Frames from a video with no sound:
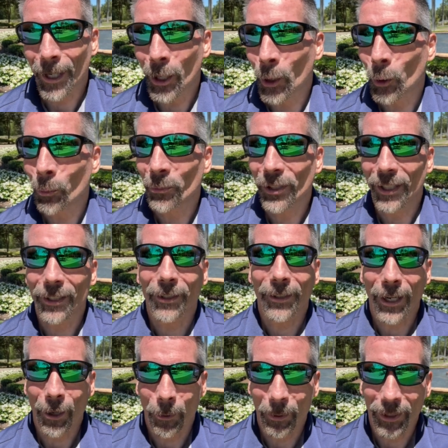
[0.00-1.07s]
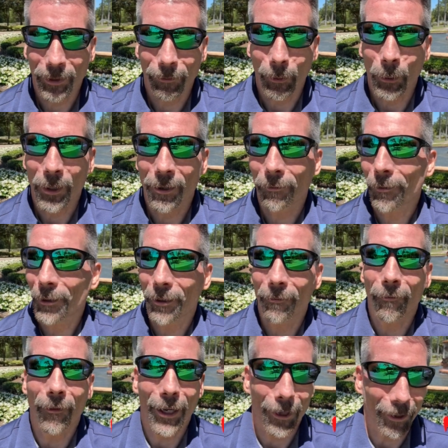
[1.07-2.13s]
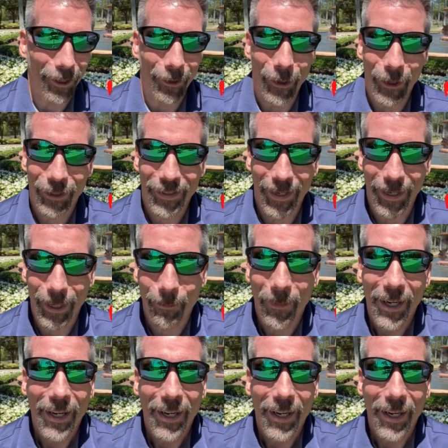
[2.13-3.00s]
homes in Southwest Florida for a very long time,